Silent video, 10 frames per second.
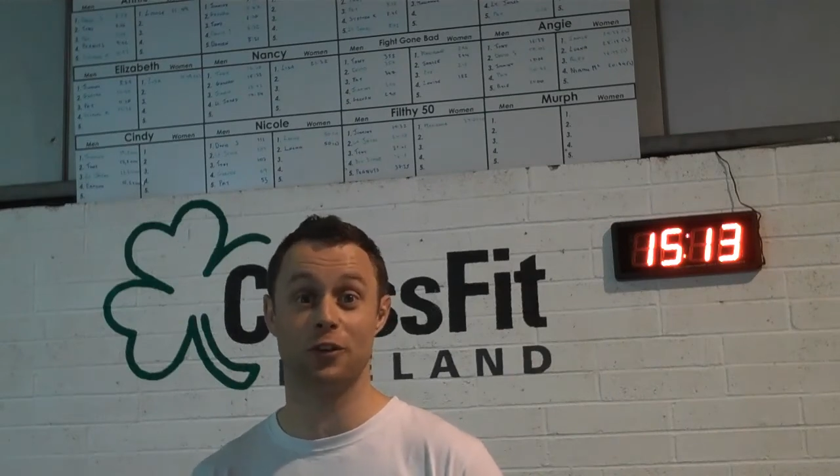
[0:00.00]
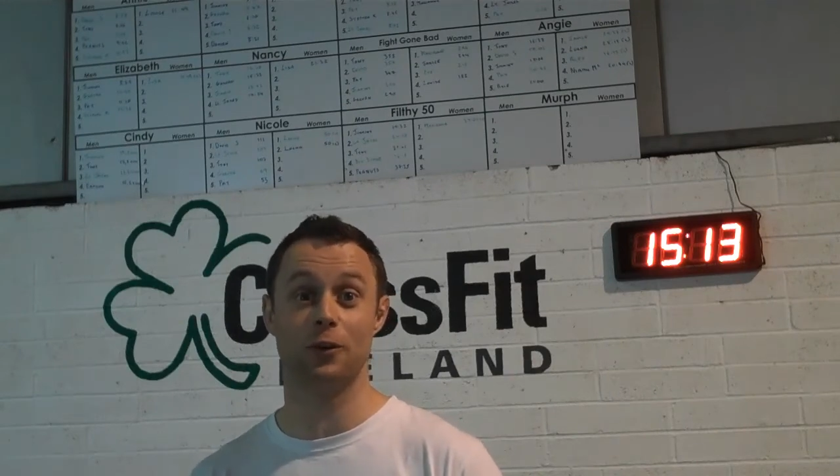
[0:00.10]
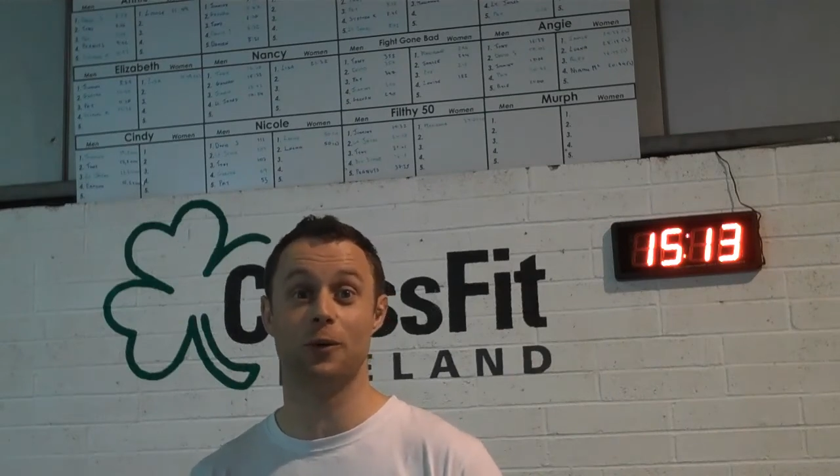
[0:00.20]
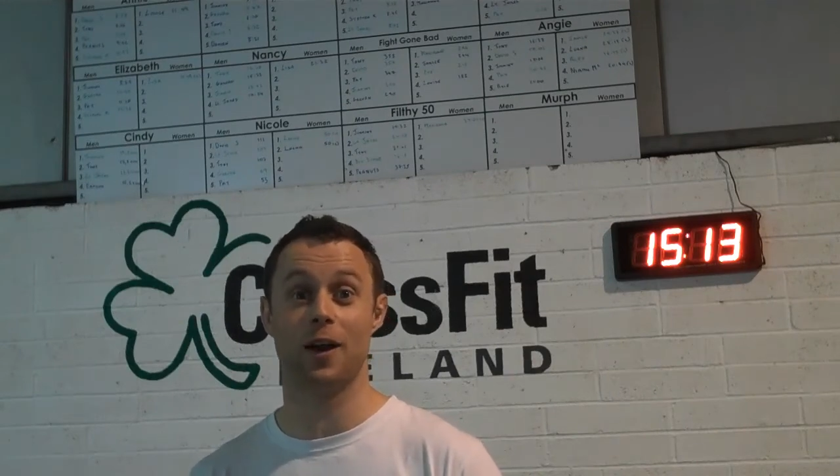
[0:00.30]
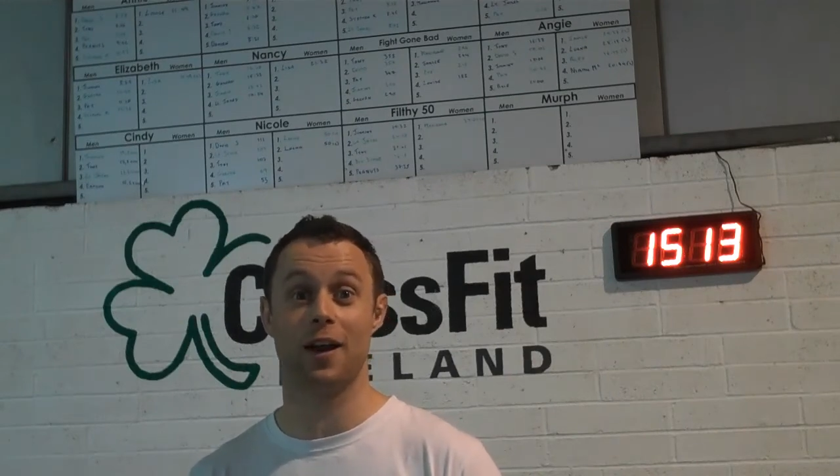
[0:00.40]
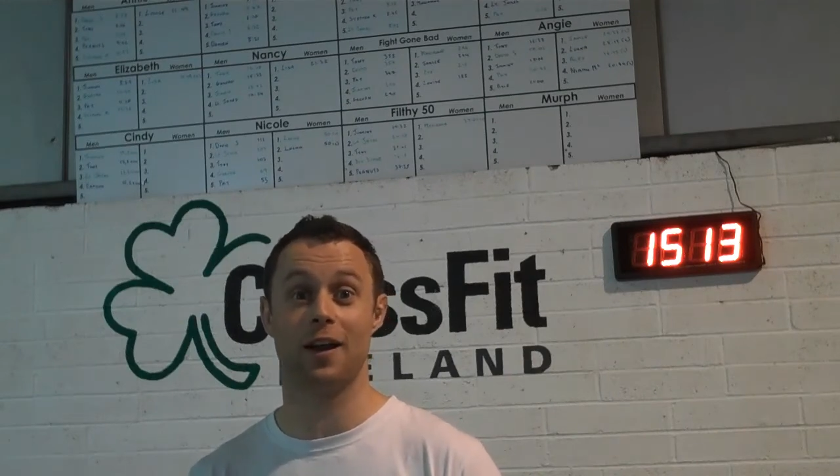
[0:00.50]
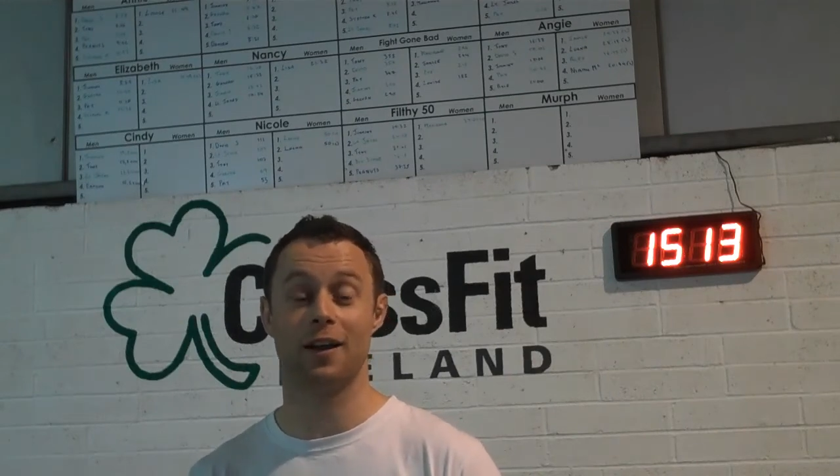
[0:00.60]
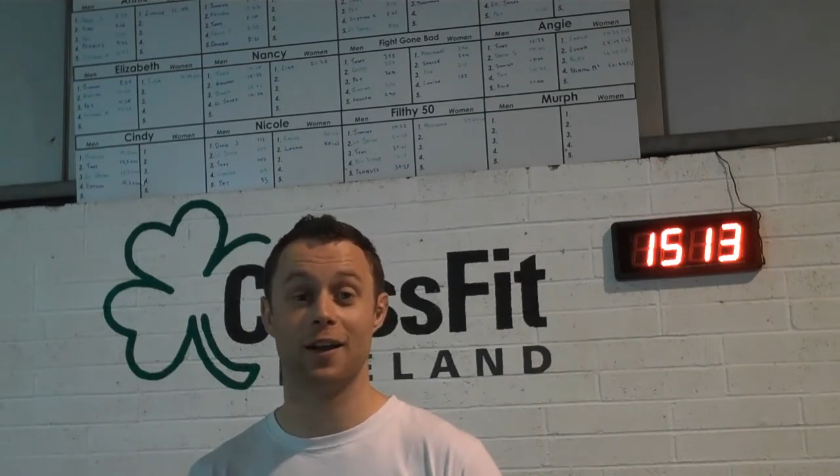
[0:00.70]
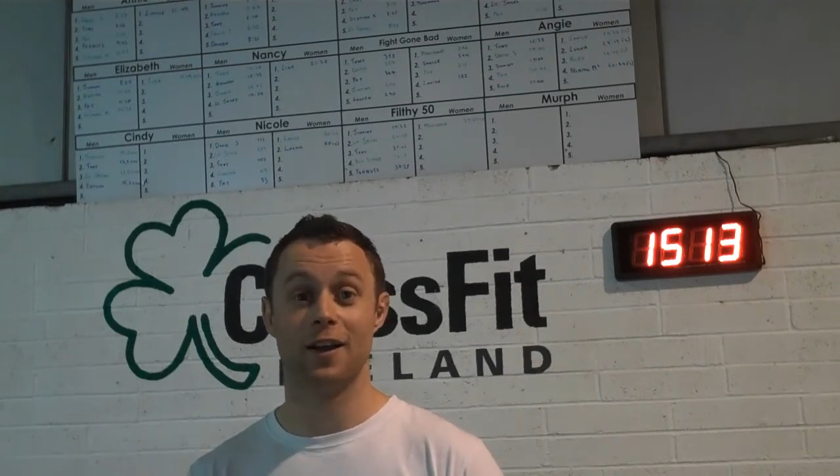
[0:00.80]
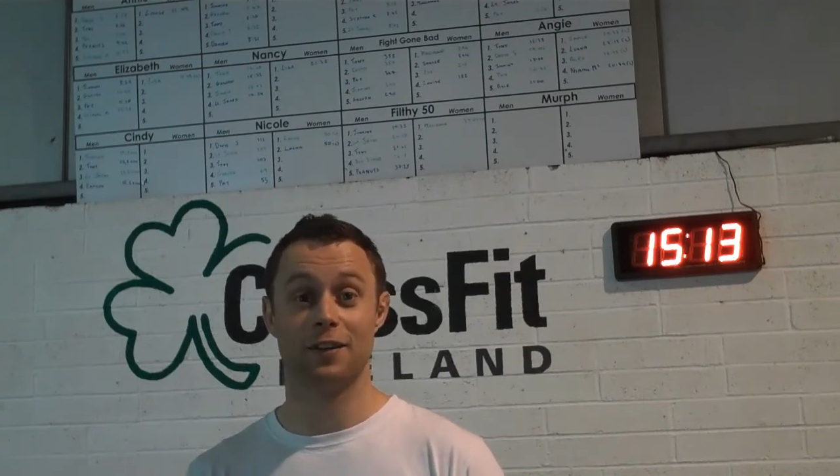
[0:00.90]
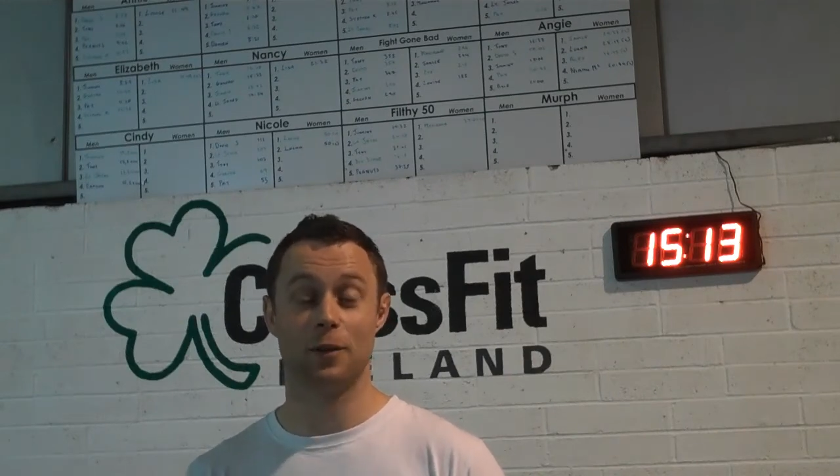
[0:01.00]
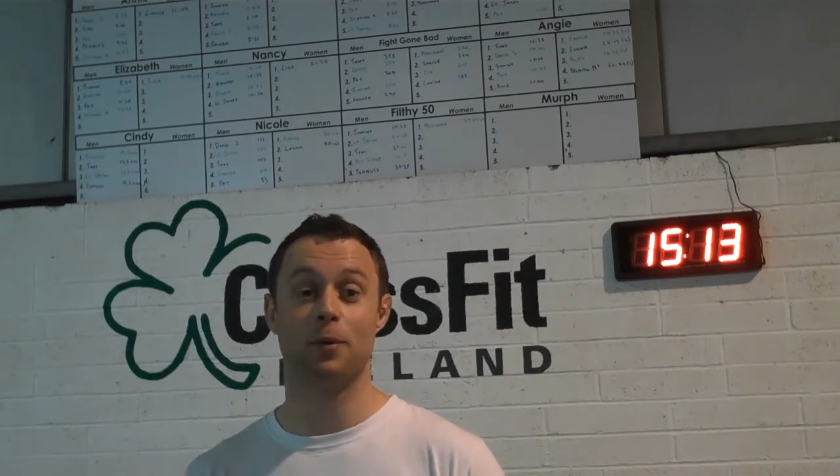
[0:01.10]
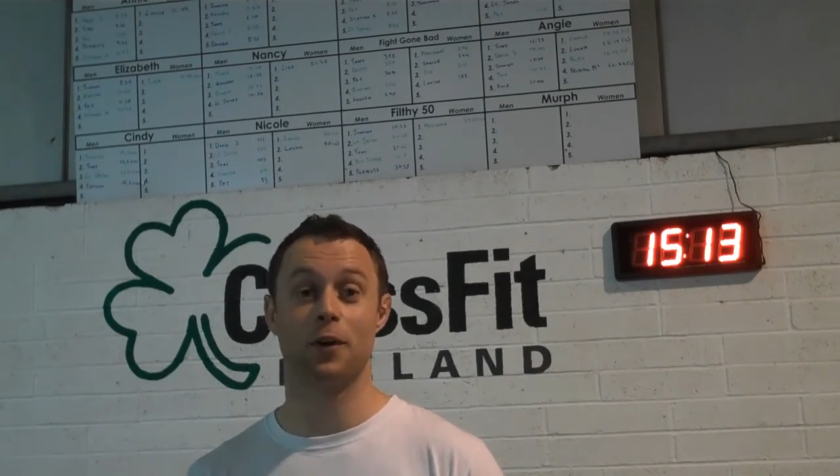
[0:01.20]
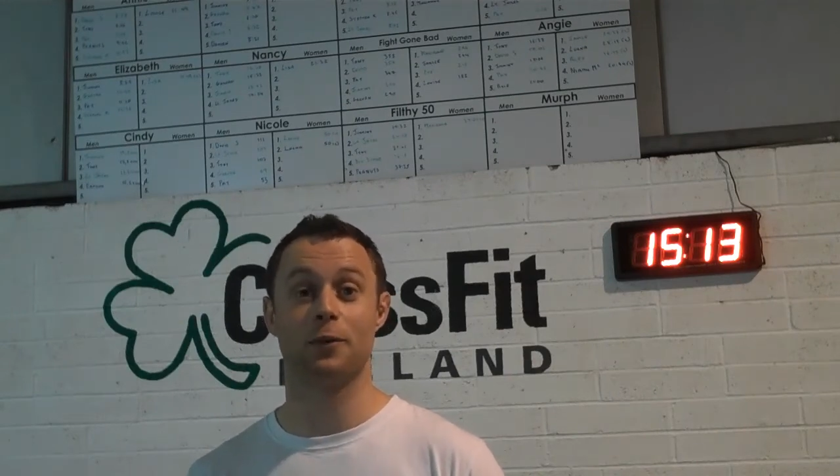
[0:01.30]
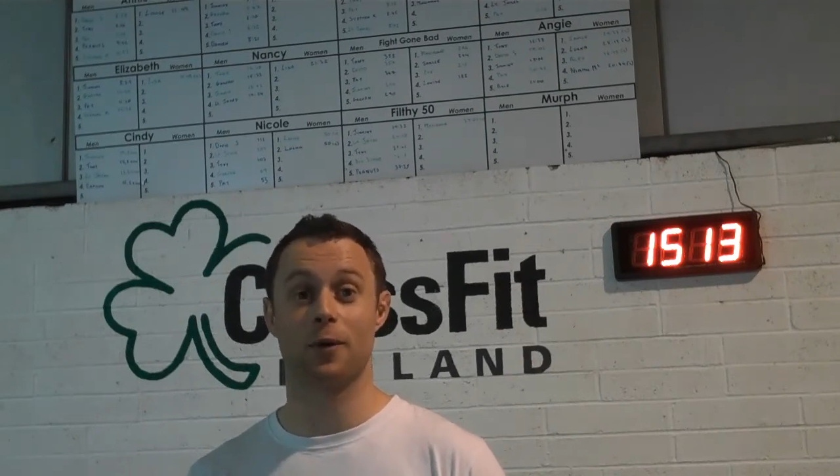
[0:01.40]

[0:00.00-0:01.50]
to the point